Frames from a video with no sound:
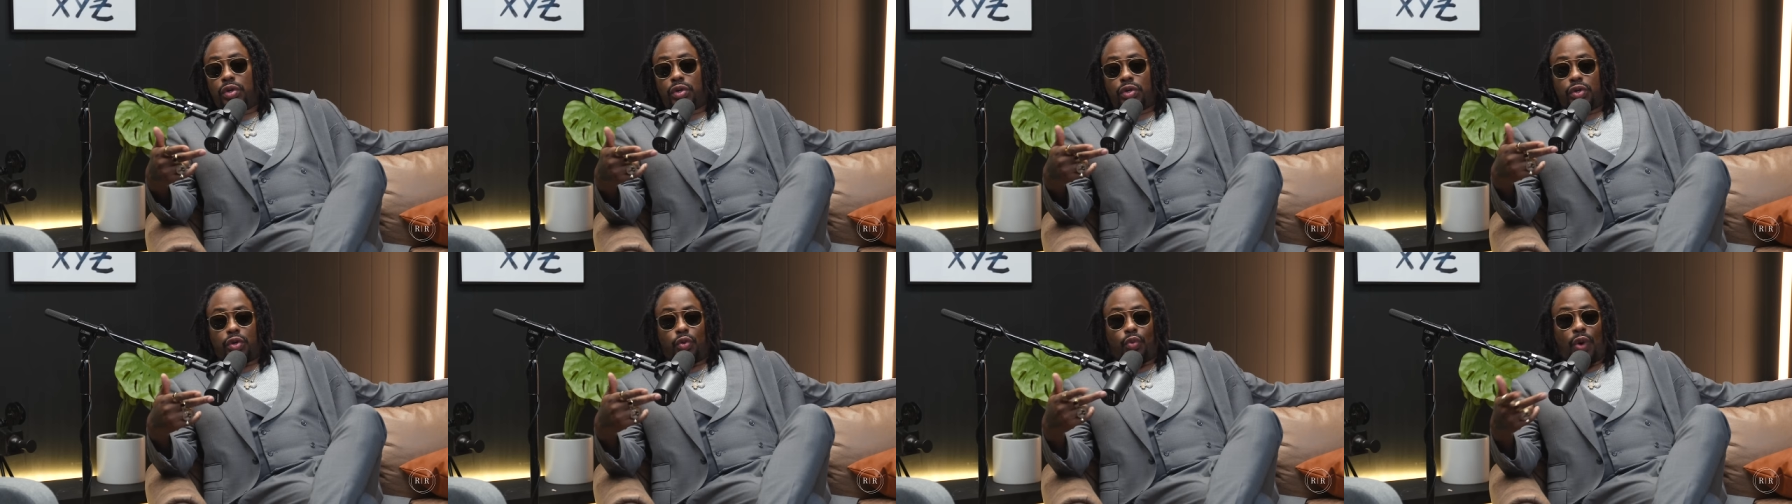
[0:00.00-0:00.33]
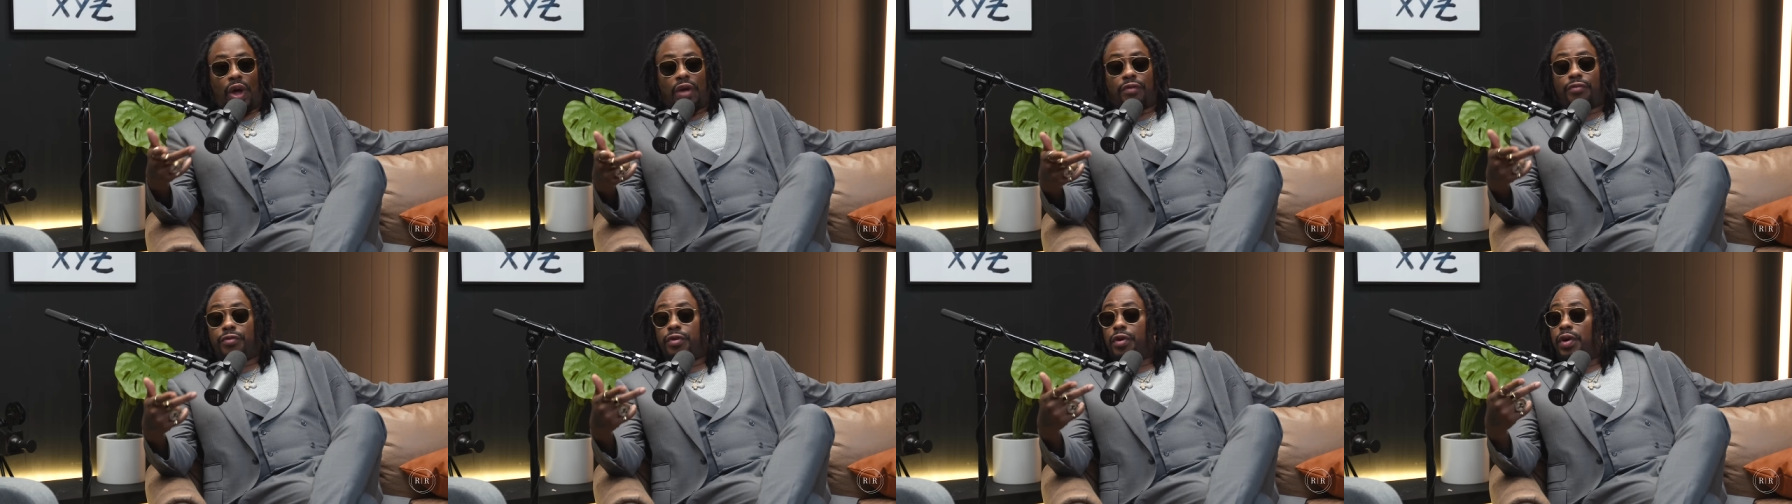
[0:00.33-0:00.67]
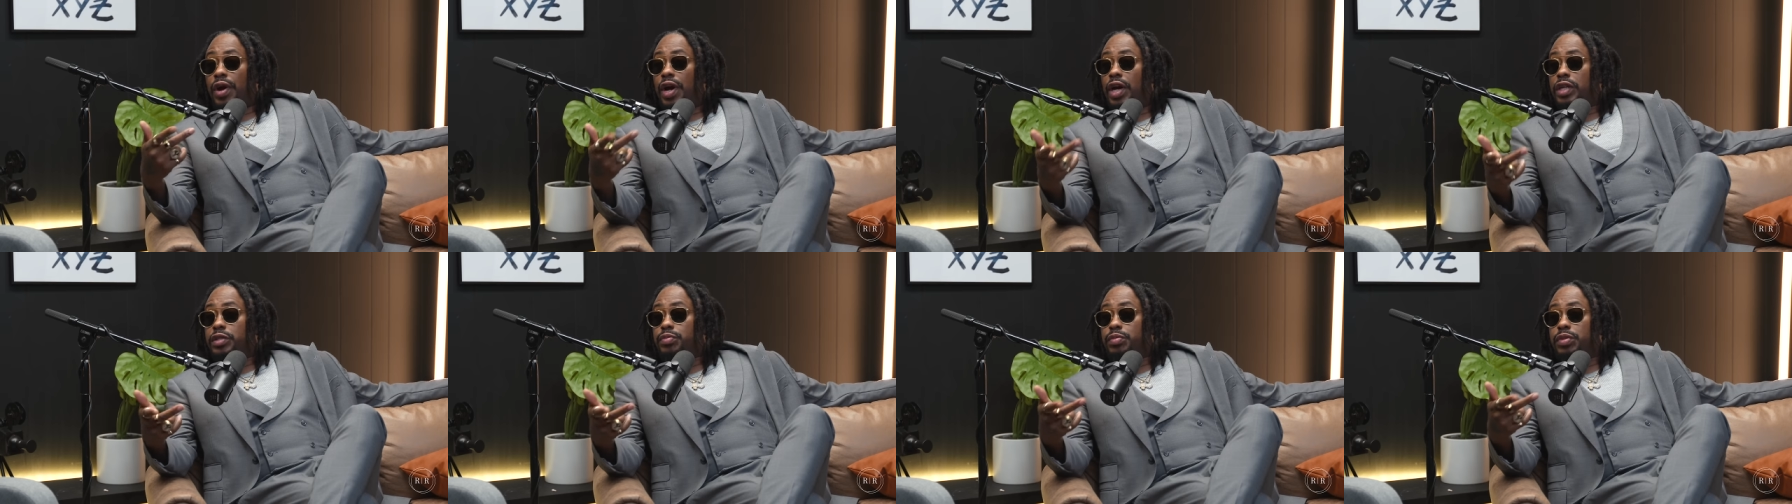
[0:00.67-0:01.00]
wife or your
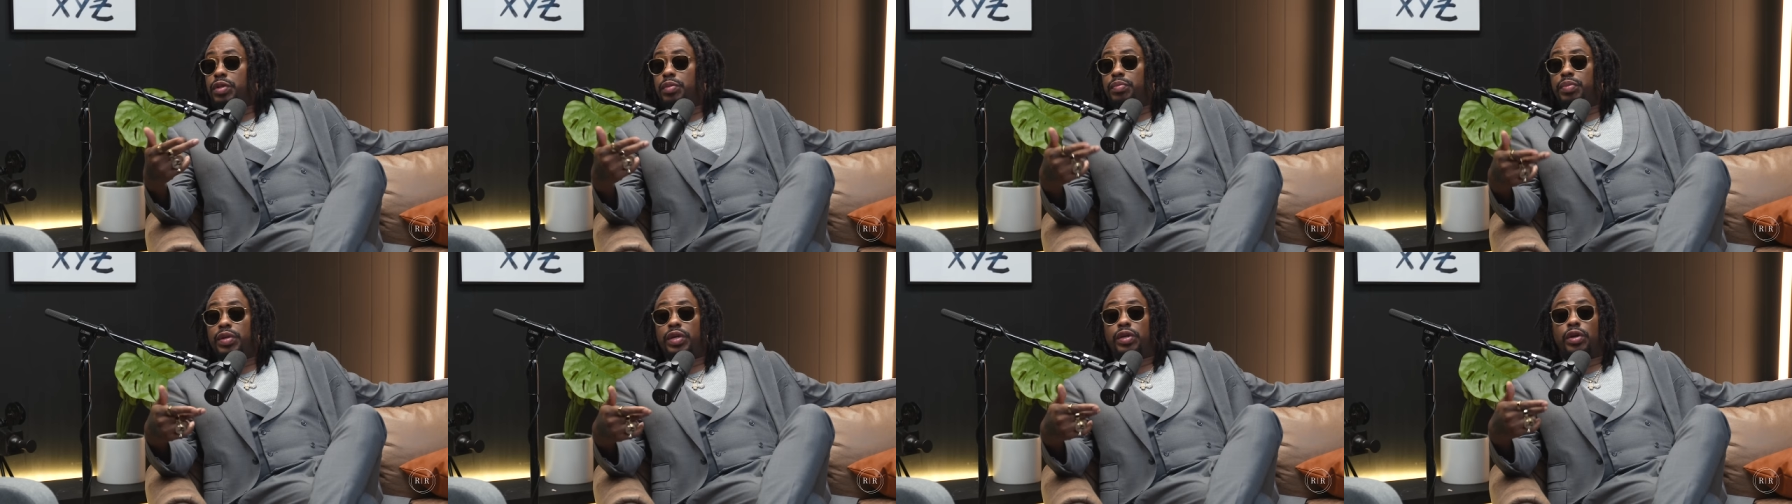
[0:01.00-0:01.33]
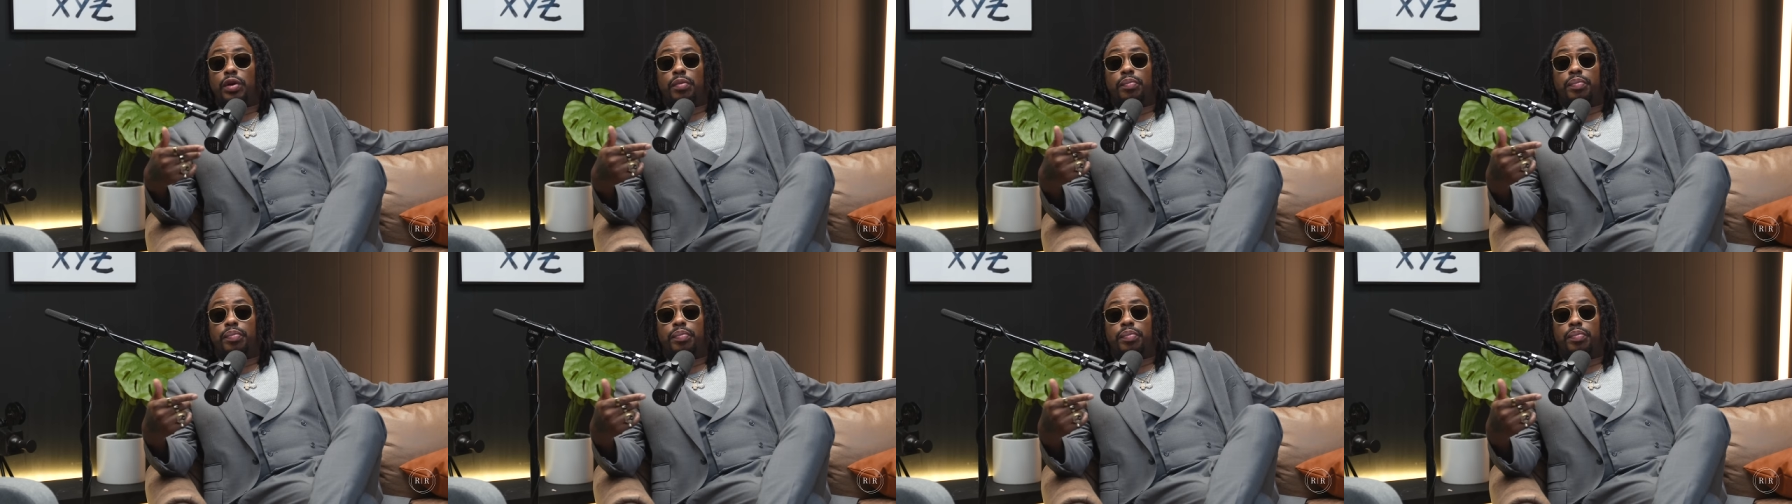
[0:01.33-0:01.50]
husband to be your